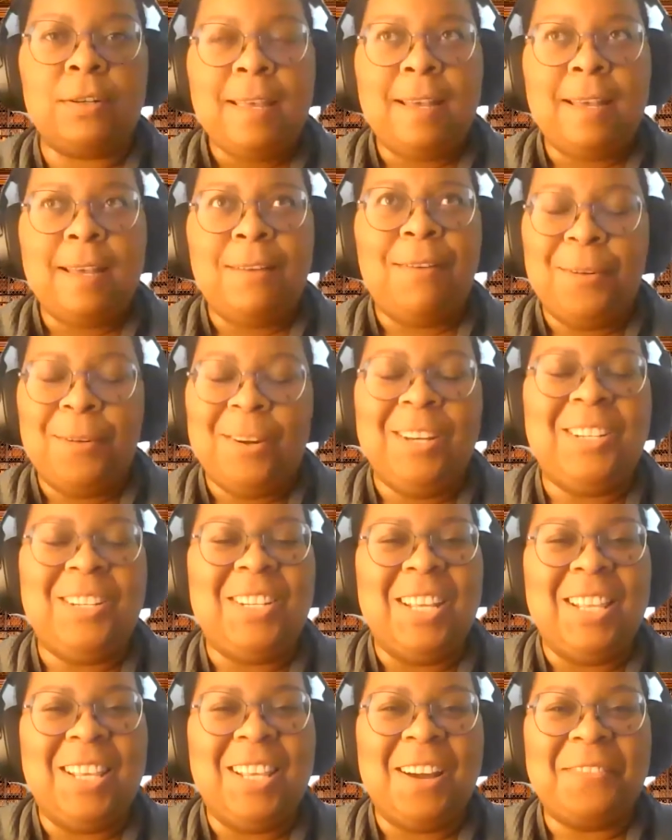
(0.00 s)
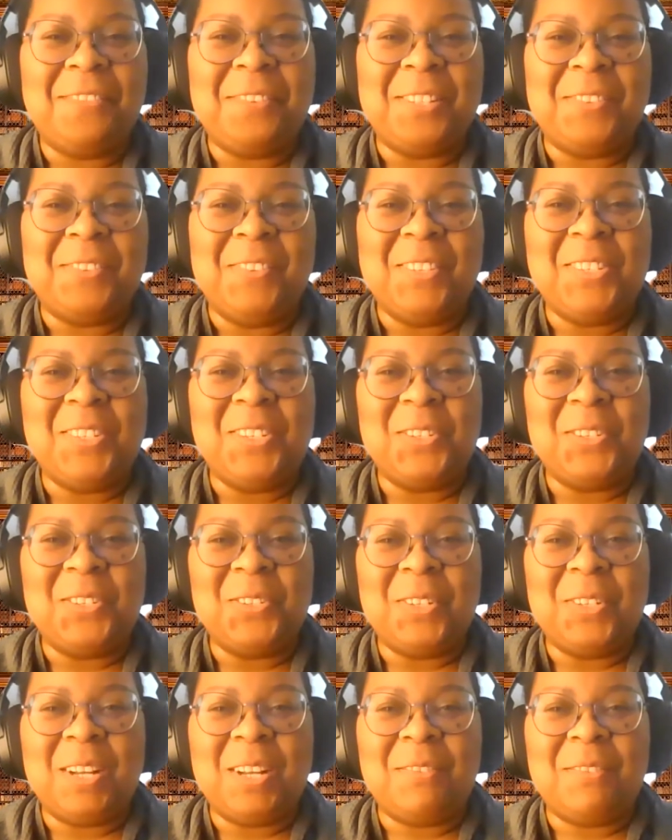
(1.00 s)
of Outreach in the Office of
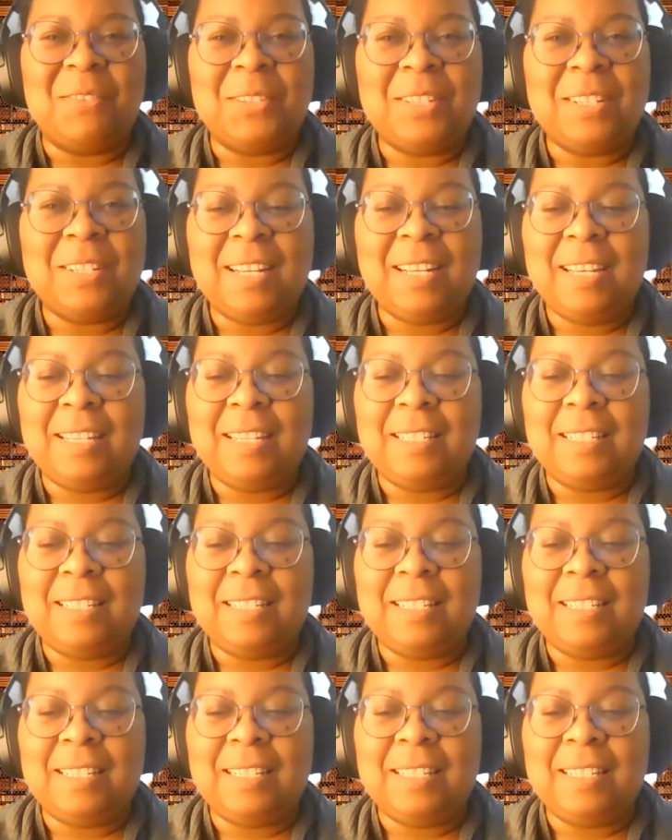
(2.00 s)
Institutional Diversity.